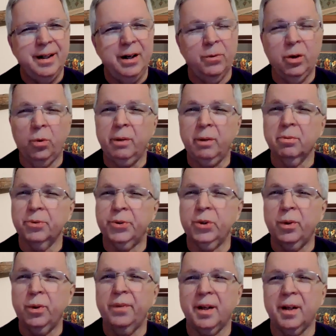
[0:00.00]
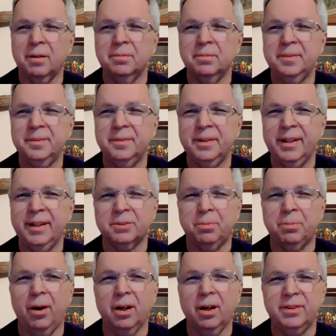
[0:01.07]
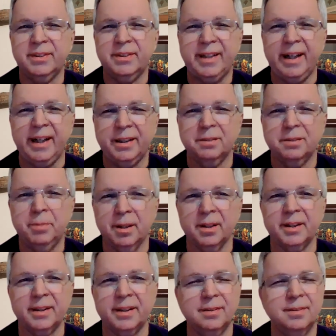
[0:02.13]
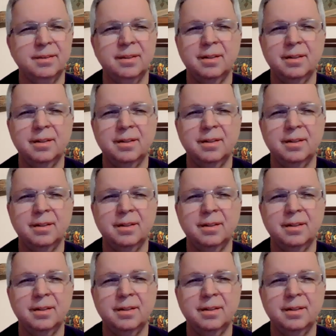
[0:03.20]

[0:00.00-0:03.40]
and what we will do with him as part of his kingdom building.